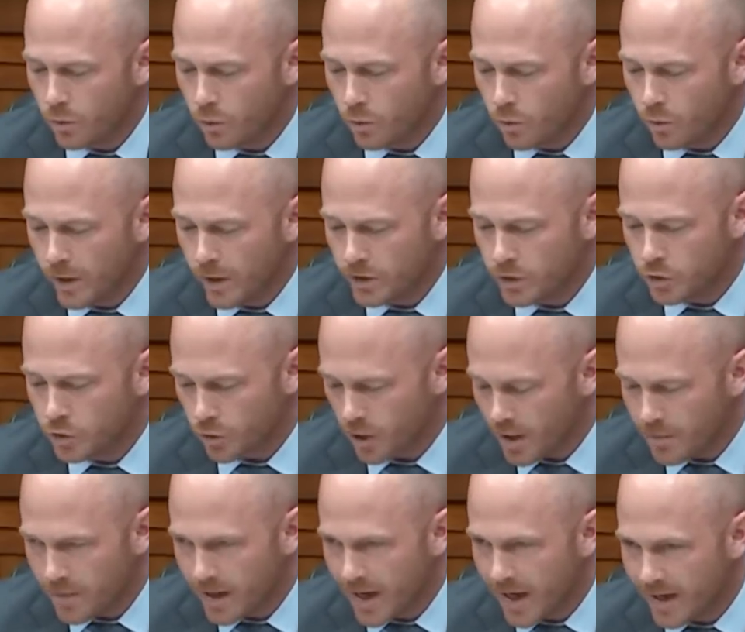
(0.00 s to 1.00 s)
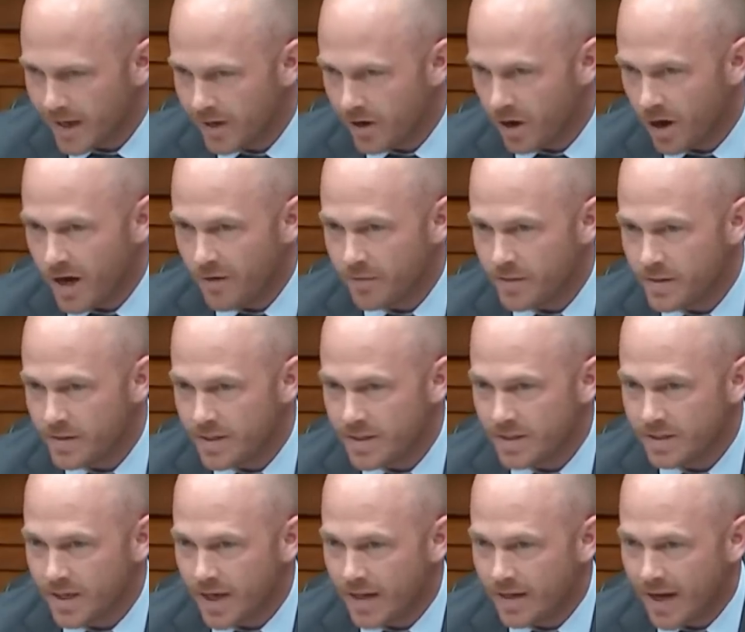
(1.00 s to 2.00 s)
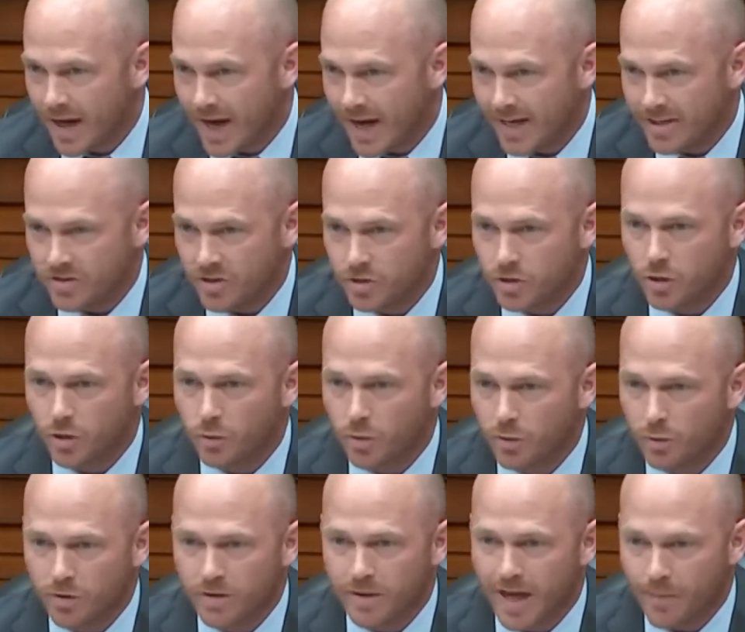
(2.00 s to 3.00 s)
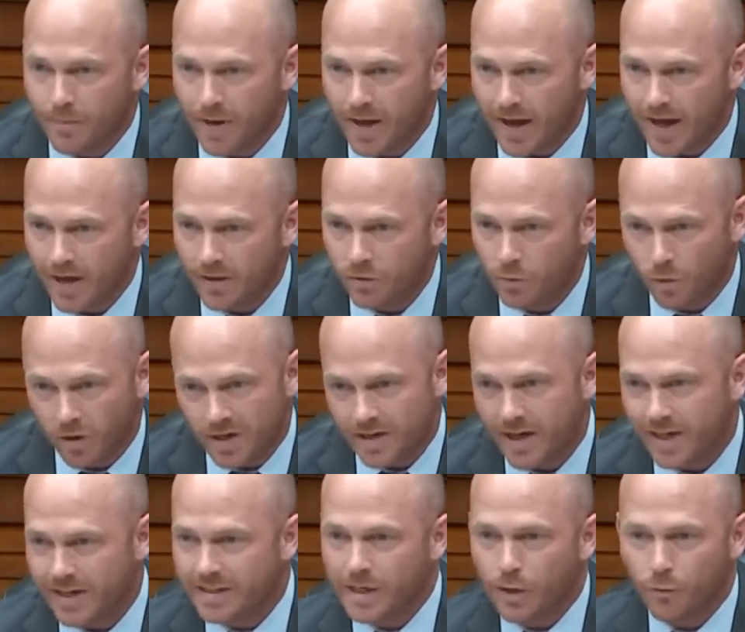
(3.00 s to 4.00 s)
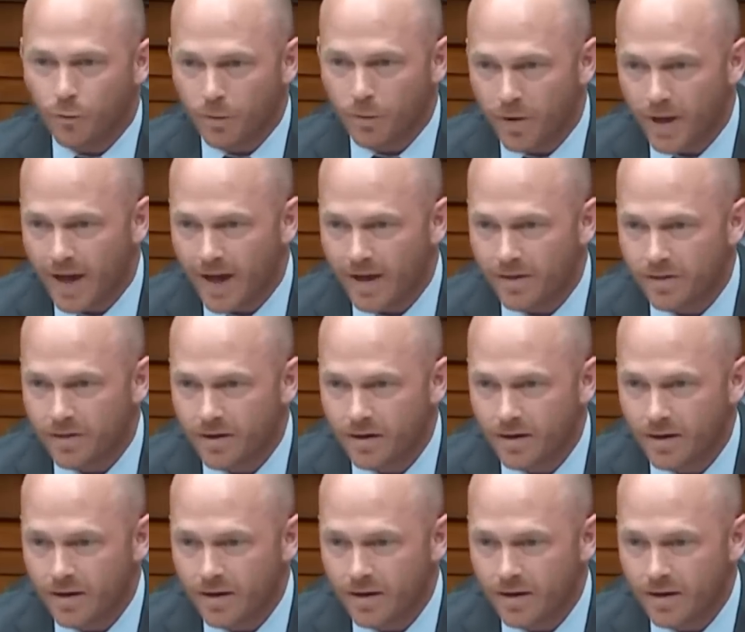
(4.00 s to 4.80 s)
when Trump got into office, he said, I disagree with that path. We're going to take a different path.